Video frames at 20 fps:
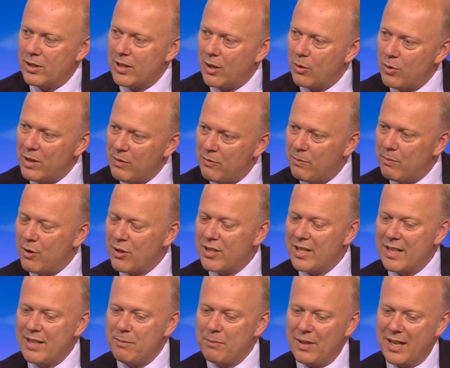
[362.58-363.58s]
So we've put
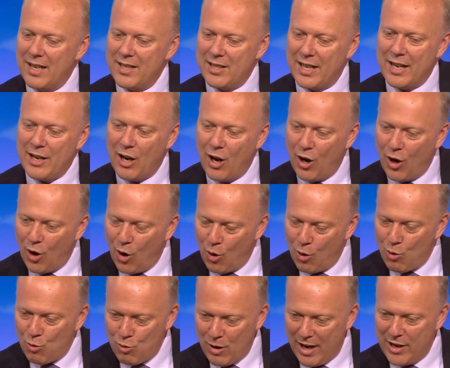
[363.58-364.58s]
in place a
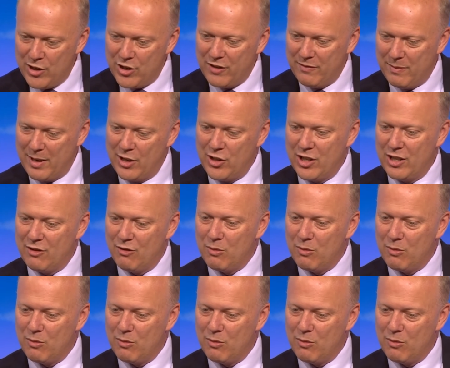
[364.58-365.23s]
whole range of measures,